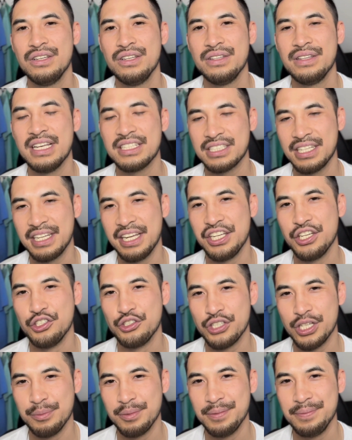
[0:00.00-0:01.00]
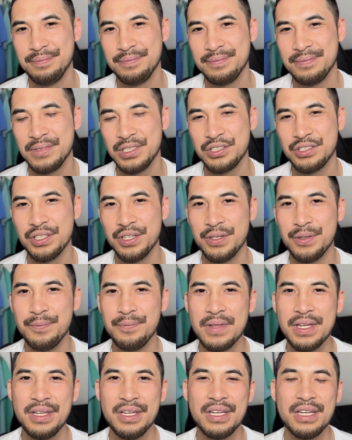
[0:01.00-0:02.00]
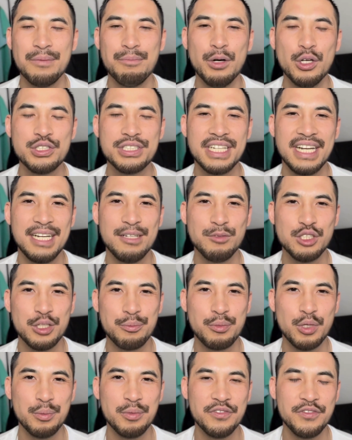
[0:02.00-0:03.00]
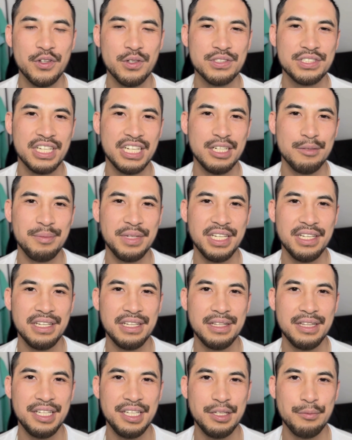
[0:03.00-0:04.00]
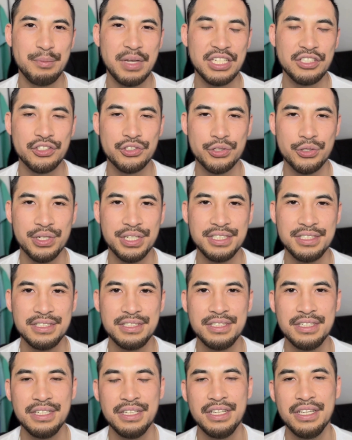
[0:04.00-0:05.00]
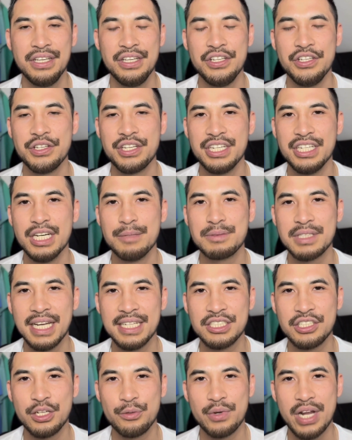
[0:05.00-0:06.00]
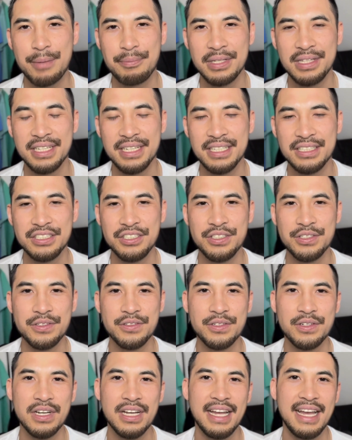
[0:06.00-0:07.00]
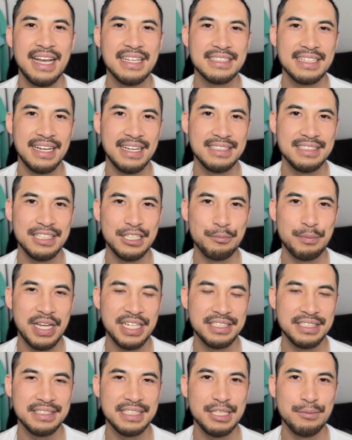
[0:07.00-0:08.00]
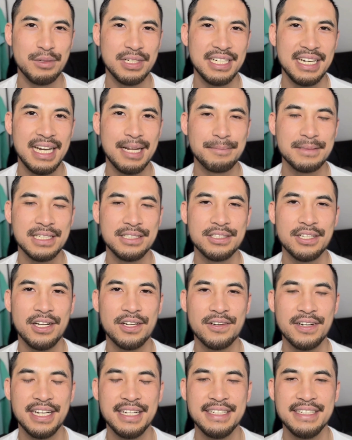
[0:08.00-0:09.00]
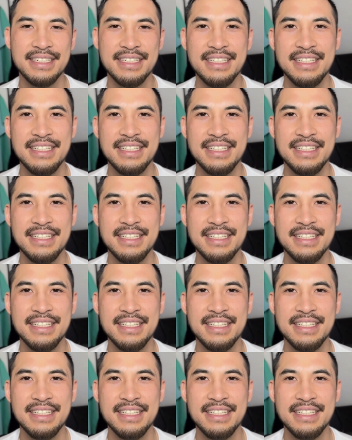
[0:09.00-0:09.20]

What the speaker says: that's going to get you in trouble. So most times, propofol is going to be the best choice. You can up-titrate rapidly to as high as the patient's hemodynamics can tolerate,